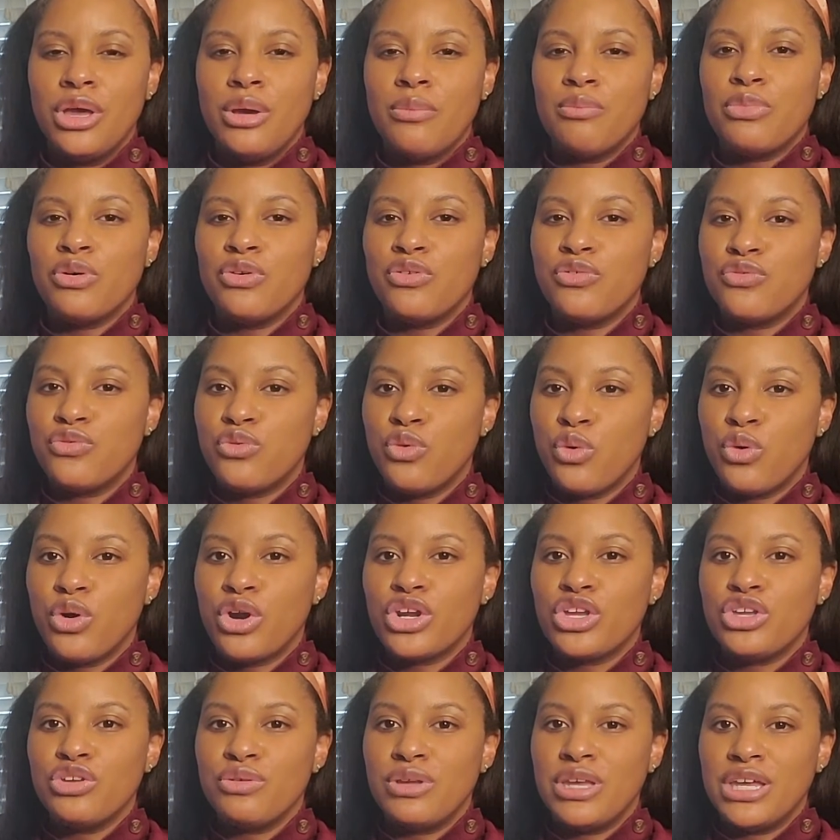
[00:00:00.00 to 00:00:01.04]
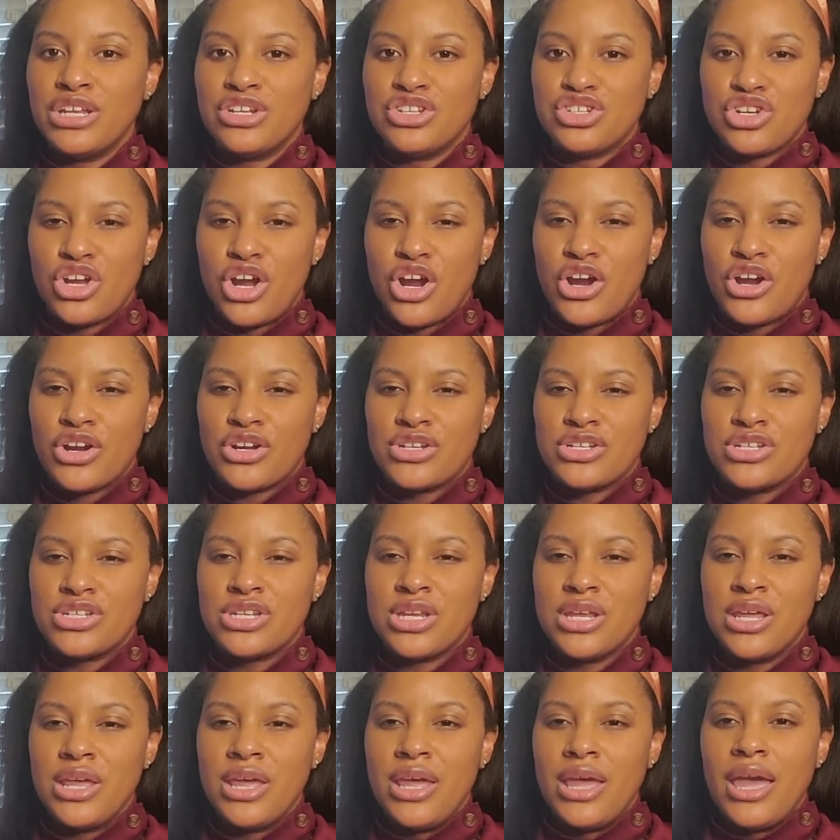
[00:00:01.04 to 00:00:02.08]
before you get charged
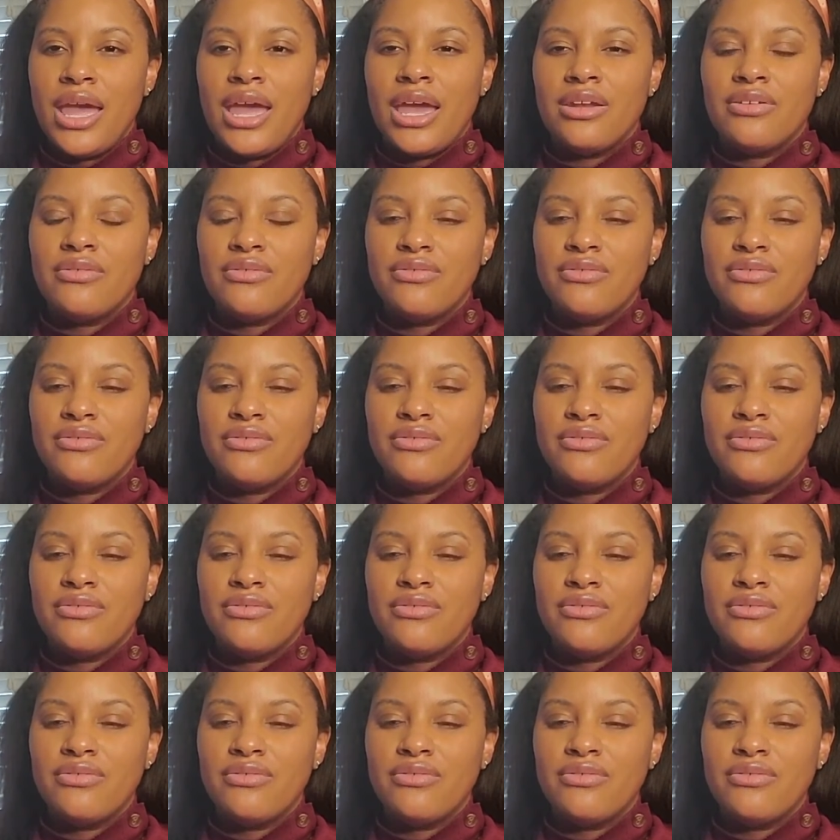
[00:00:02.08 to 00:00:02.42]
and